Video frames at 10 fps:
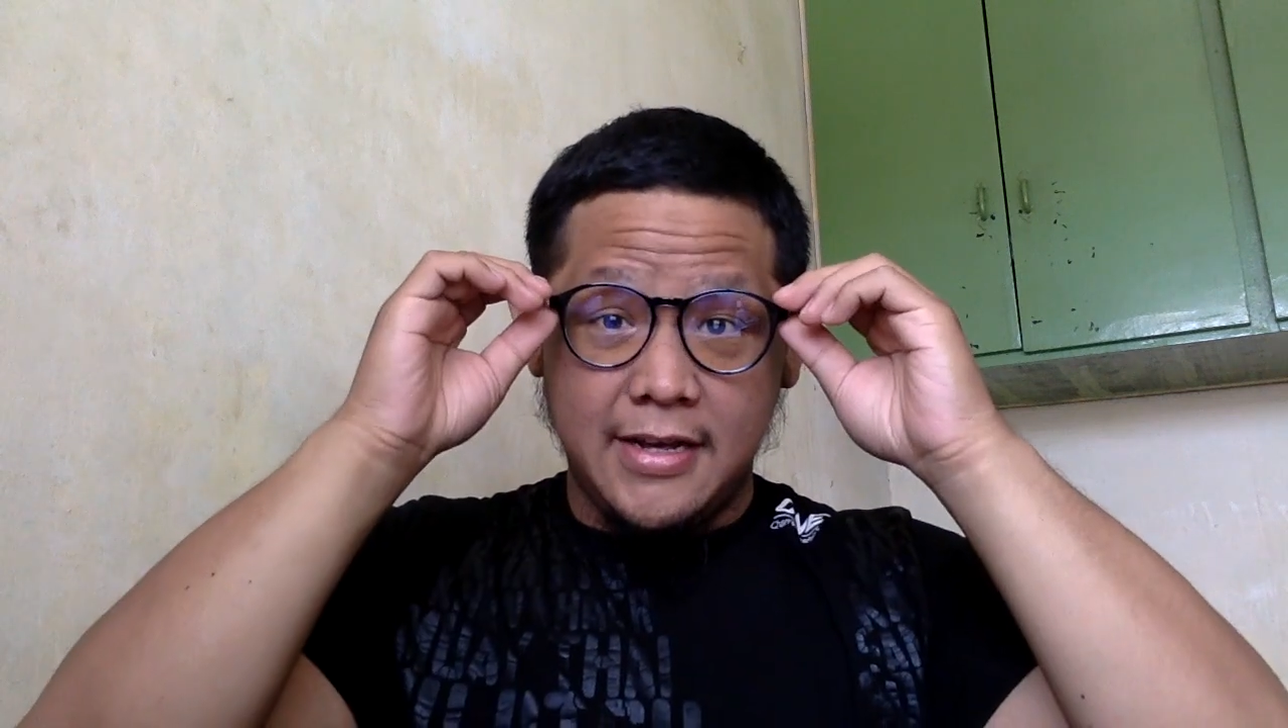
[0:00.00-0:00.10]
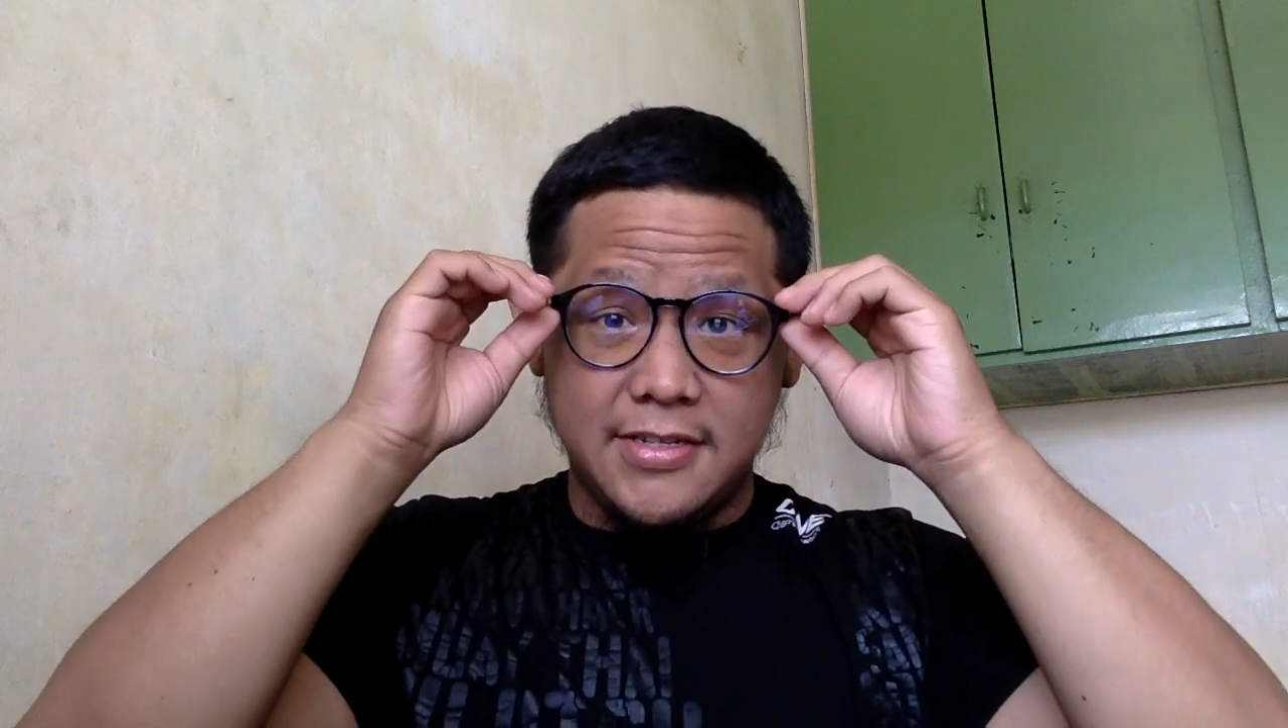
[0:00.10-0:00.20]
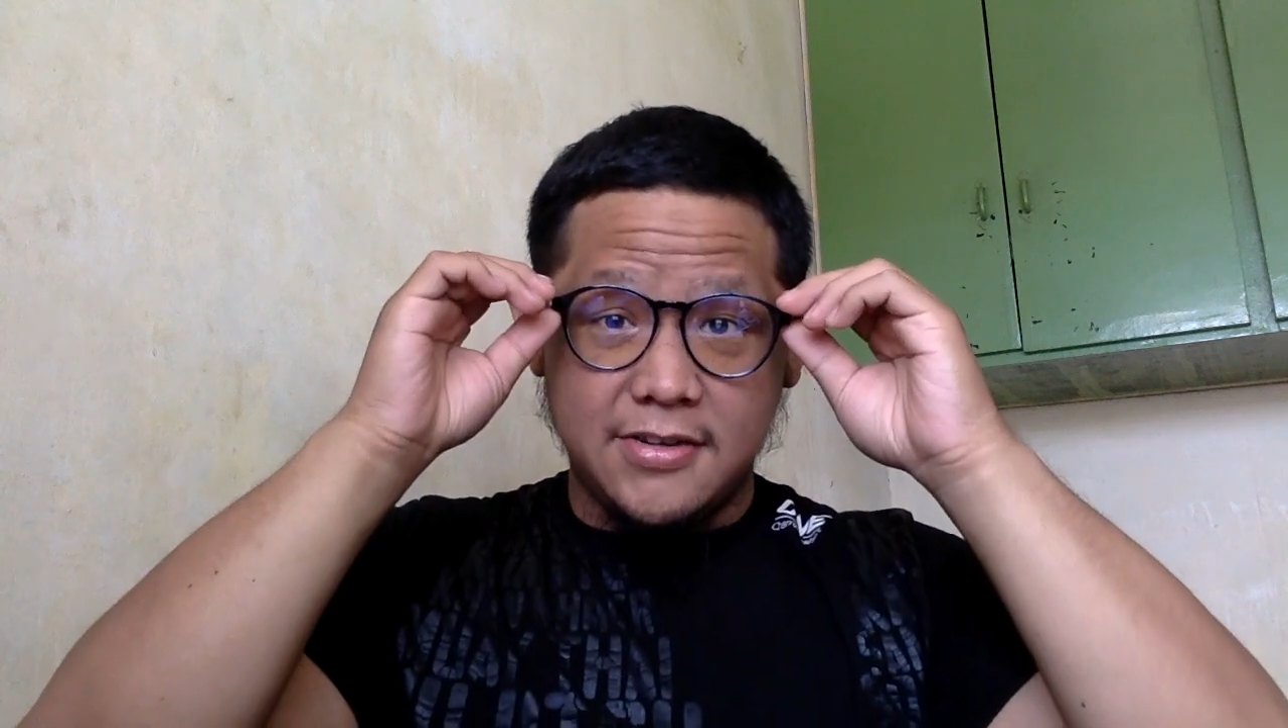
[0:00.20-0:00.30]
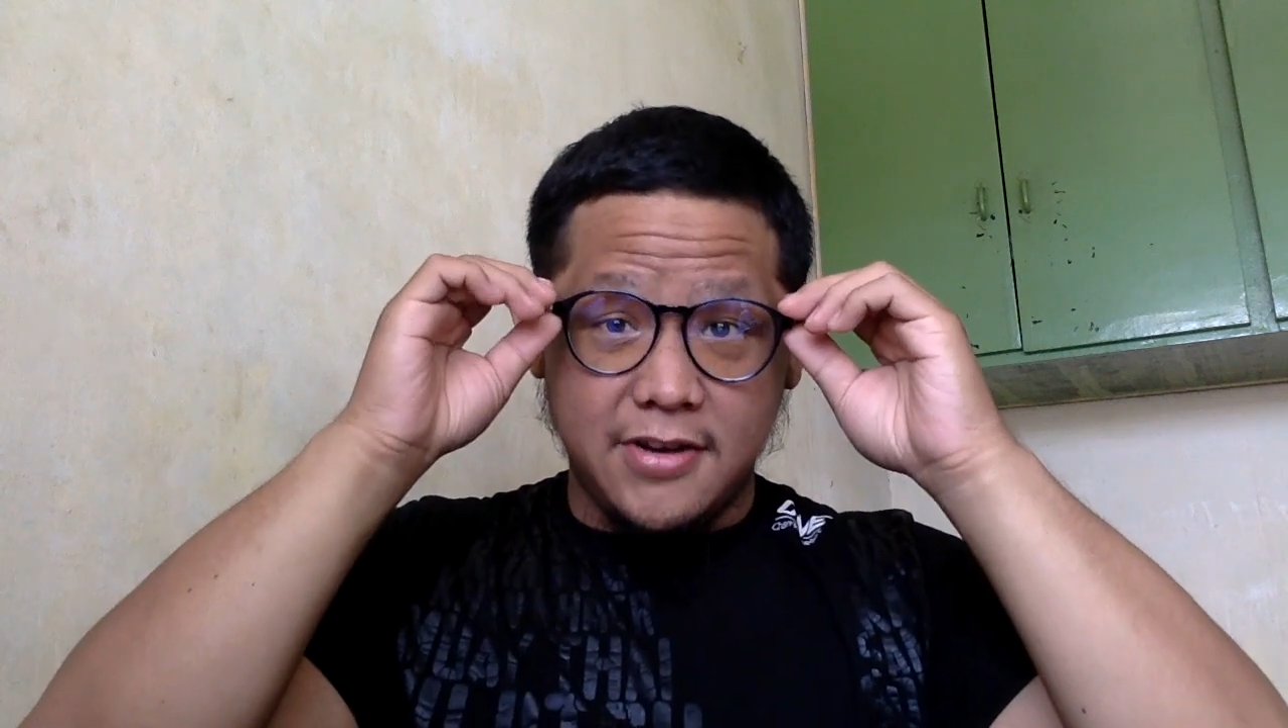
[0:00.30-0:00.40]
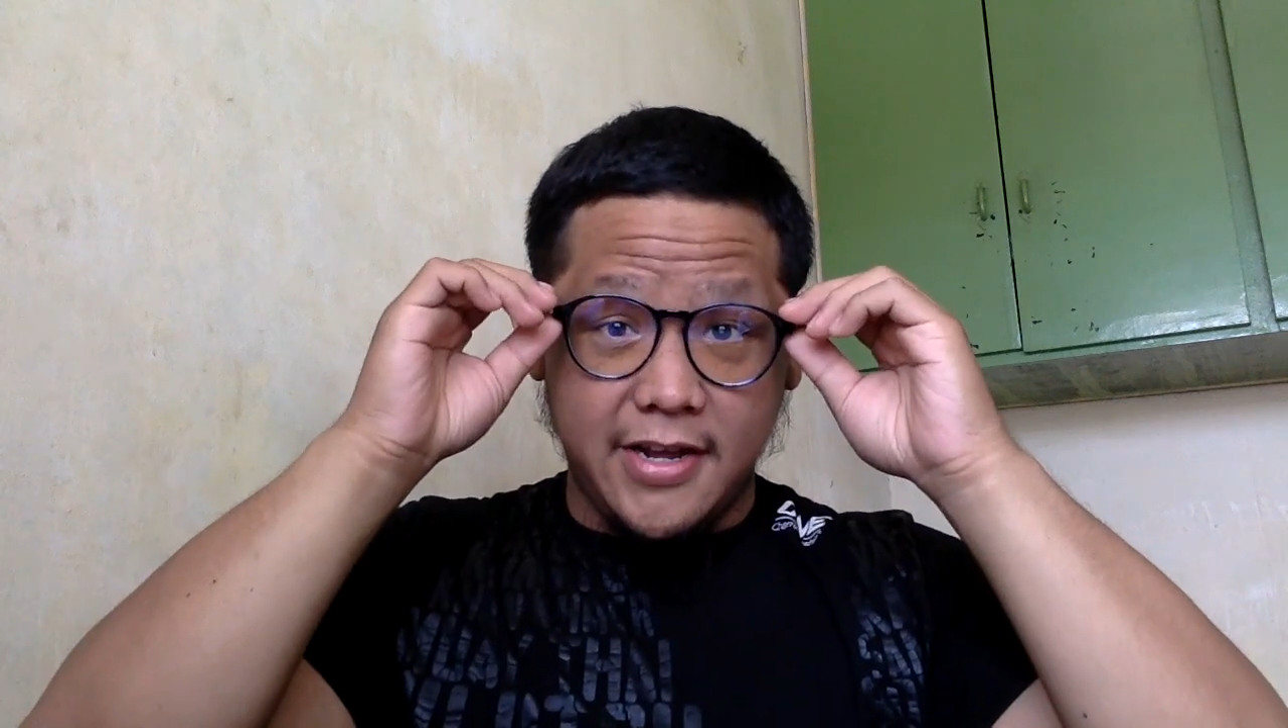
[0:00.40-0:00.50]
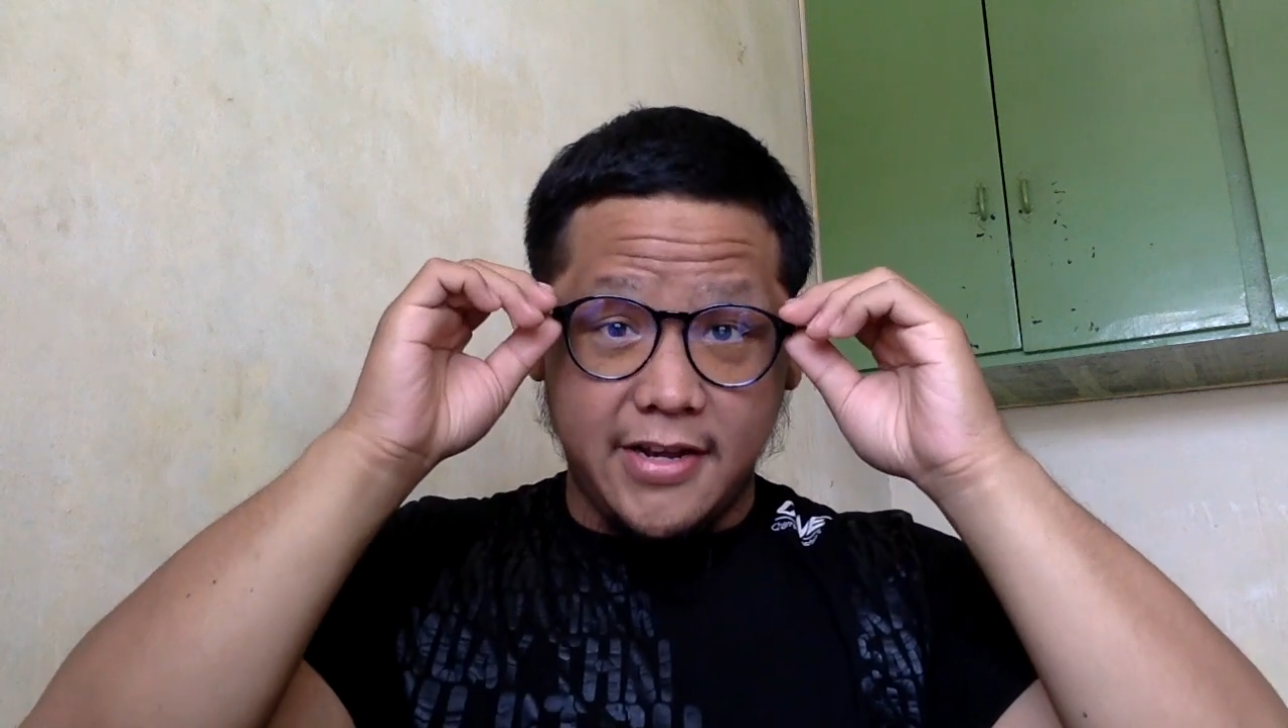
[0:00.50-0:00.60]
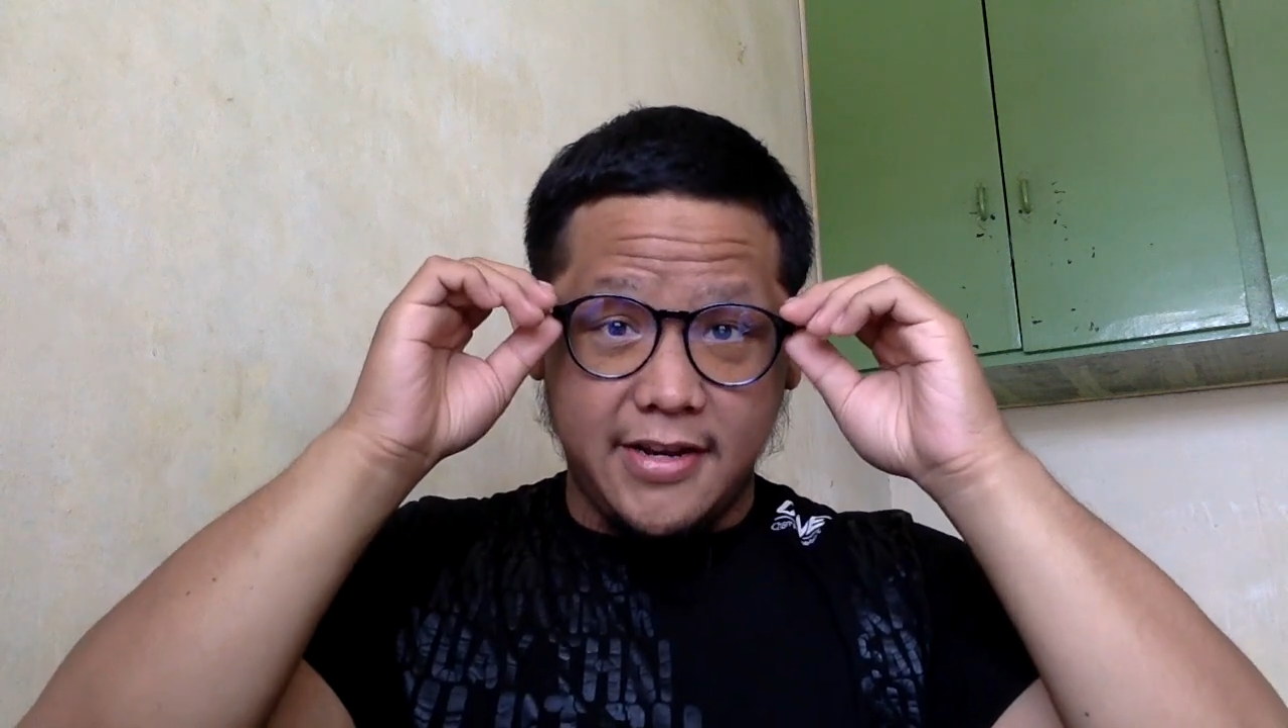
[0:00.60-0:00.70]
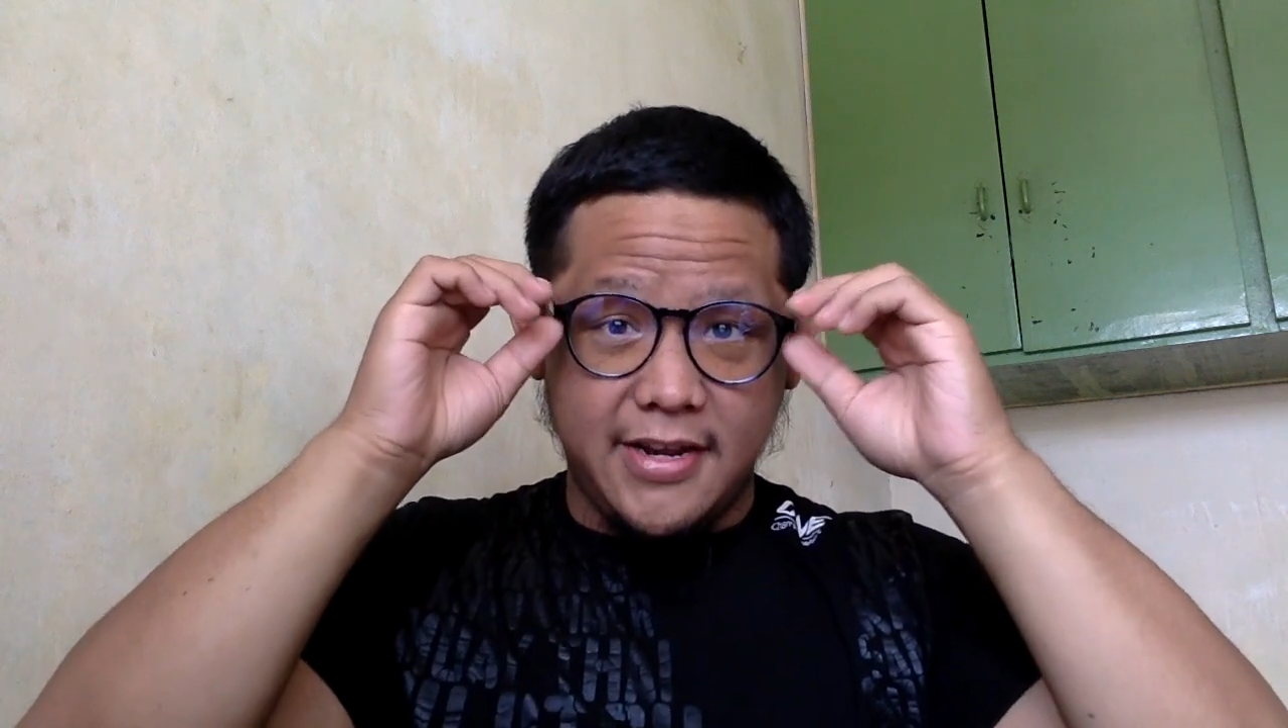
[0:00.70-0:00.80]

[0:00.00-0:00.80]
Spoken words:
It's all right.